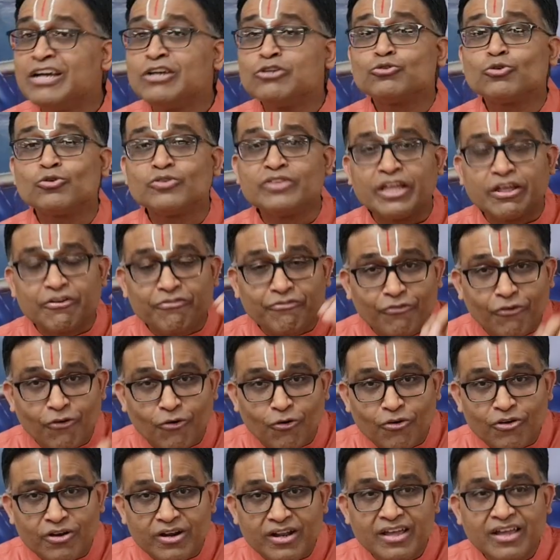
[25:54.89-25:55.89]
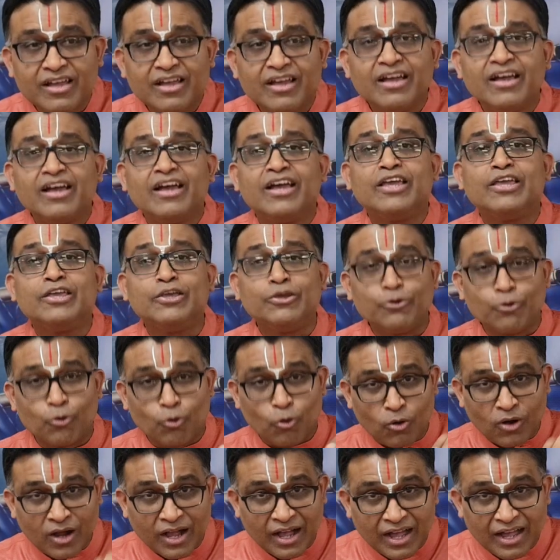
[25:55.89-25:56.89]
So therefore,
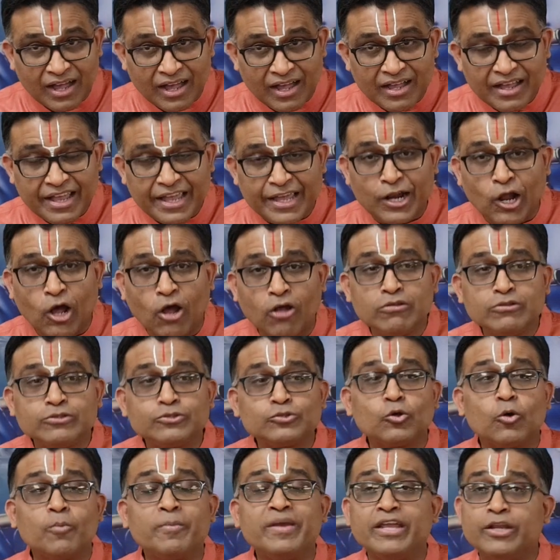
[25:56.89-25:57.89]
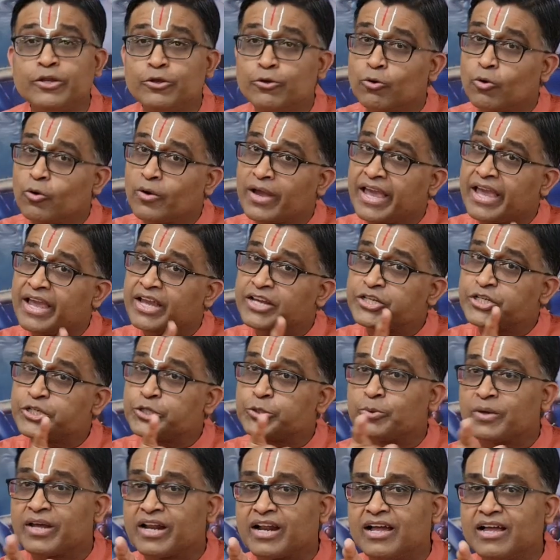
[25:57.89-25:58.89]
yoga can also mean
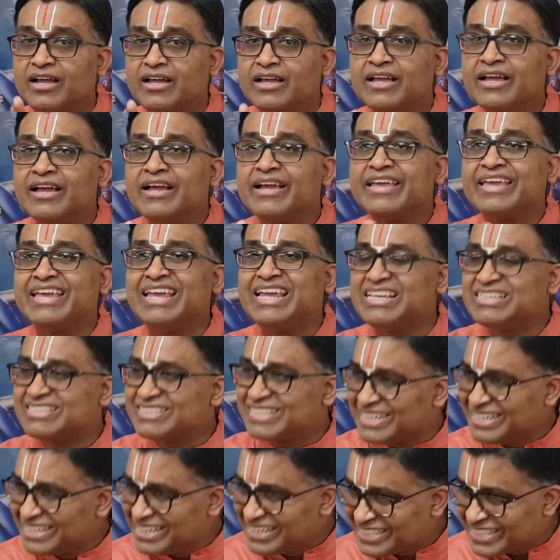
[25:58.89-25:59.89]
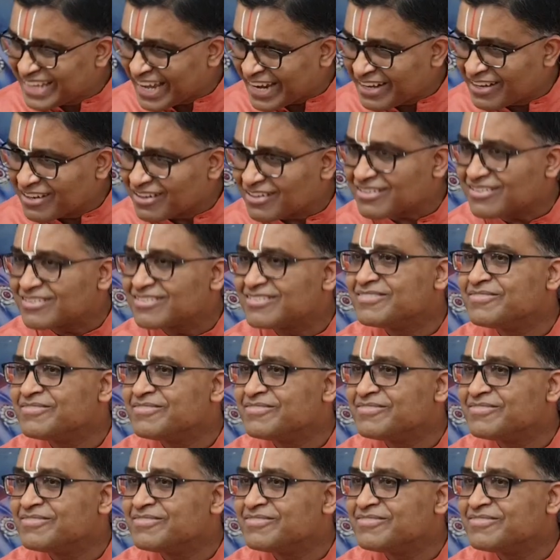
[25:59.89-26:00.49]
Yogeshwara. He is the designer.